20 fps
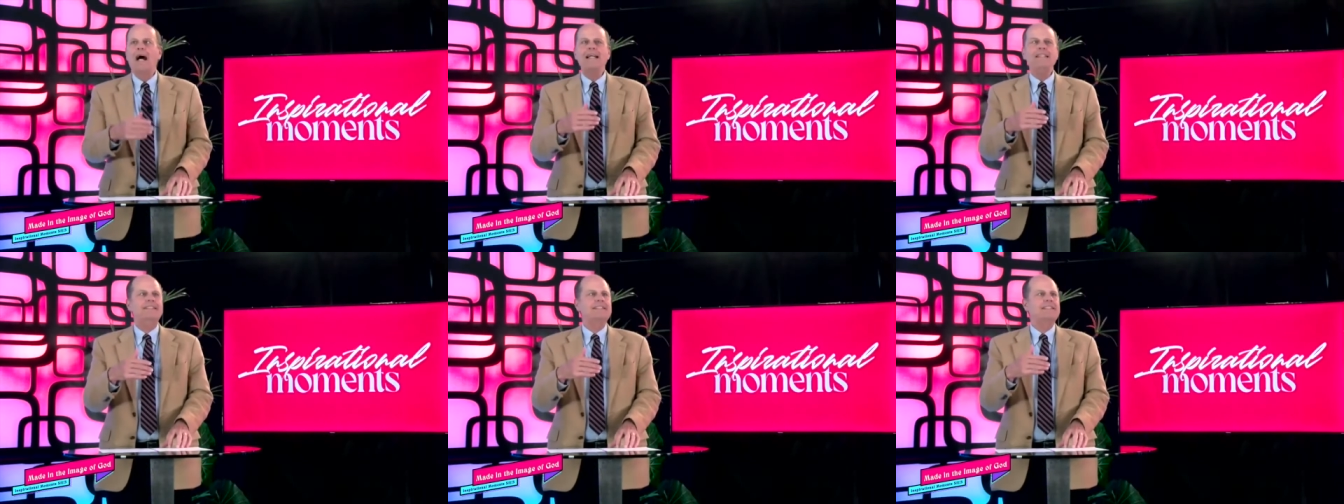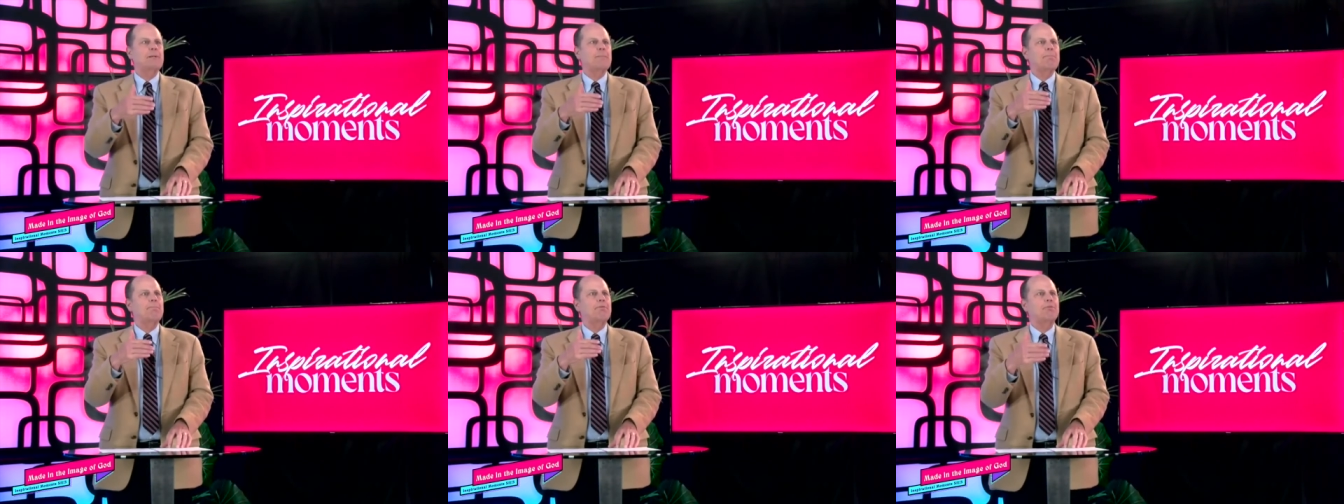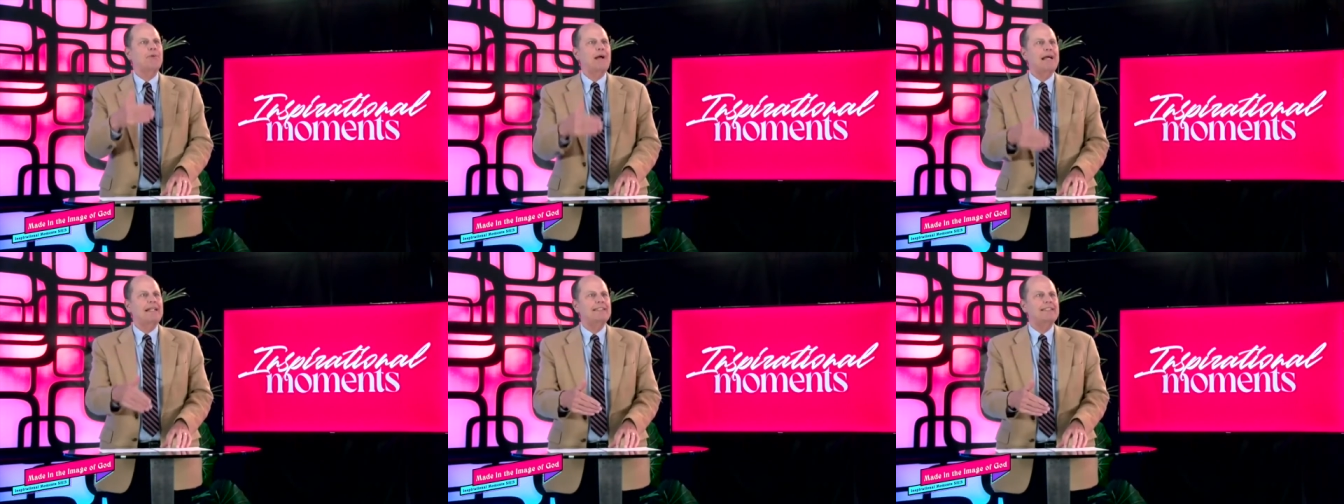Why is the
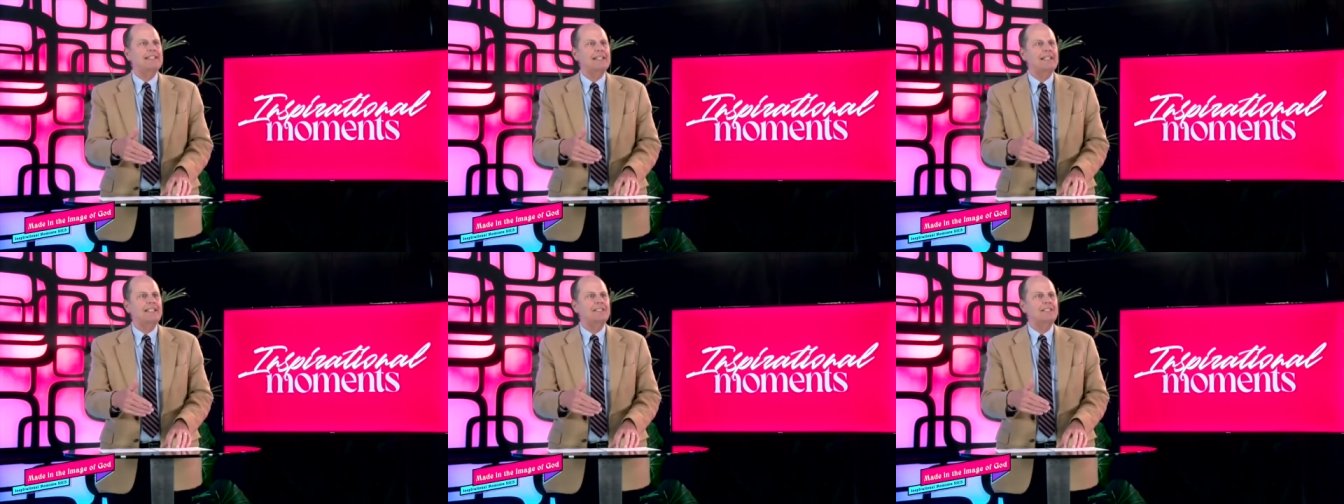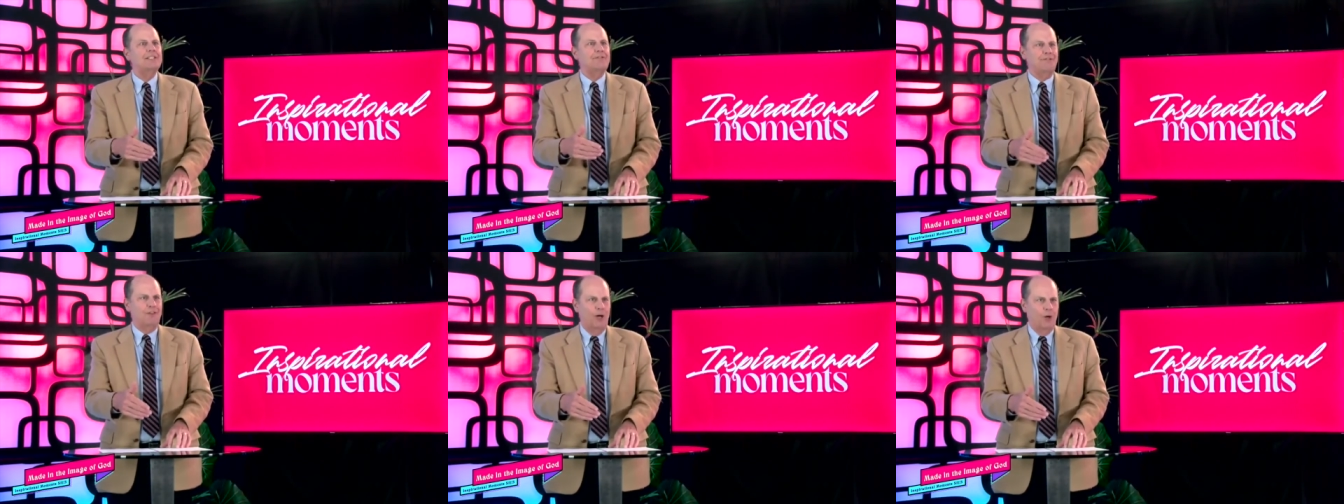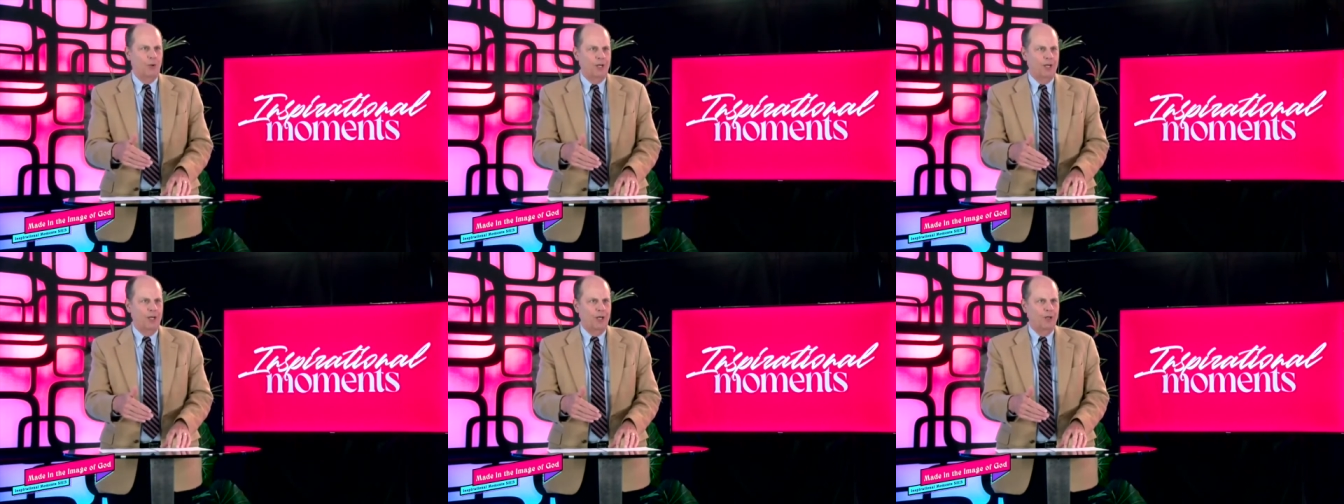president's
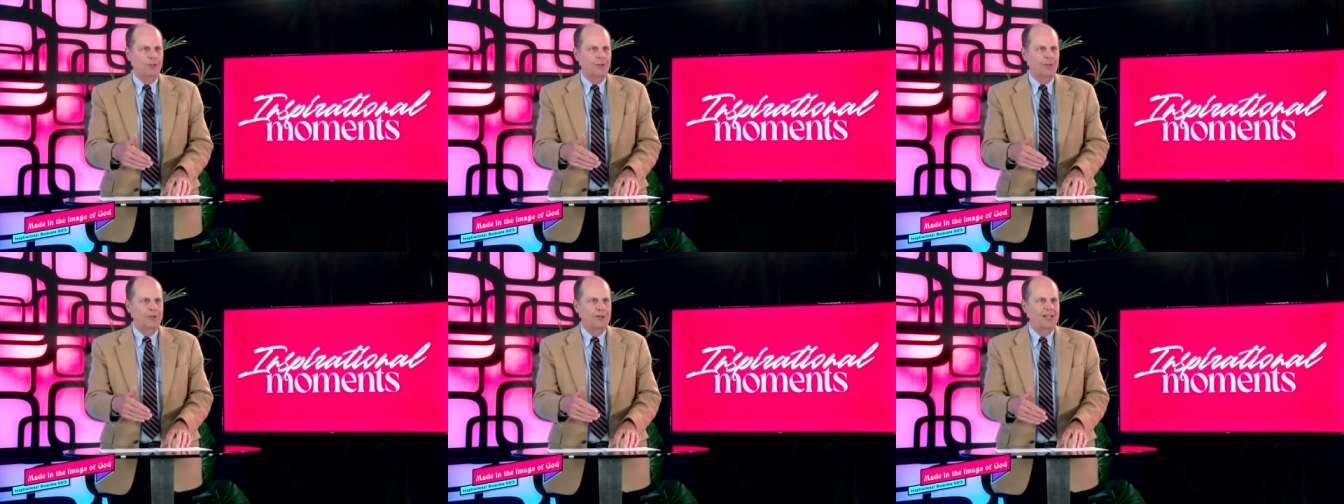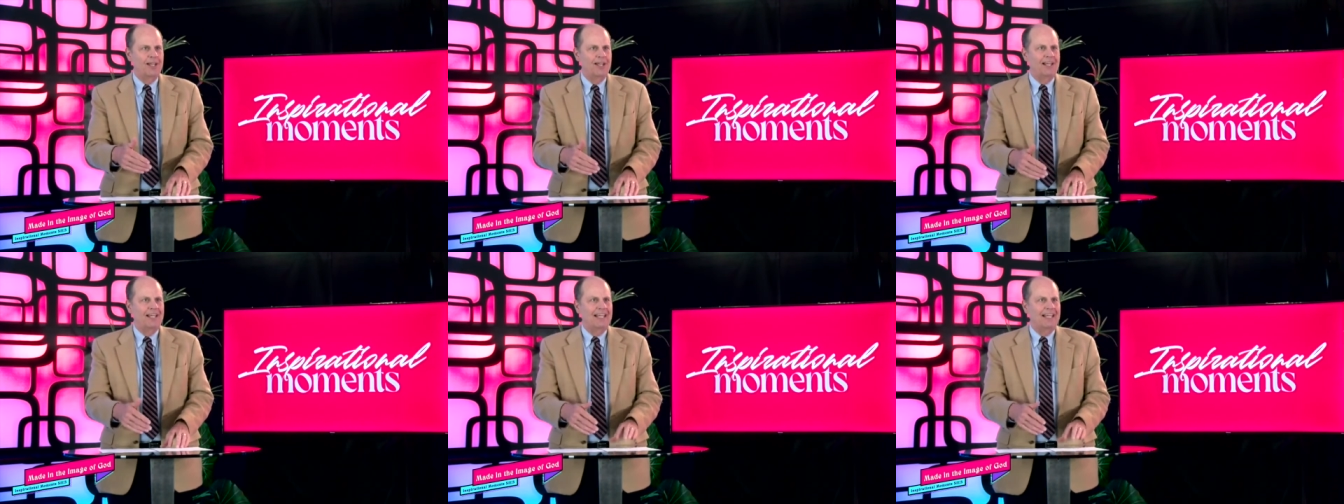photo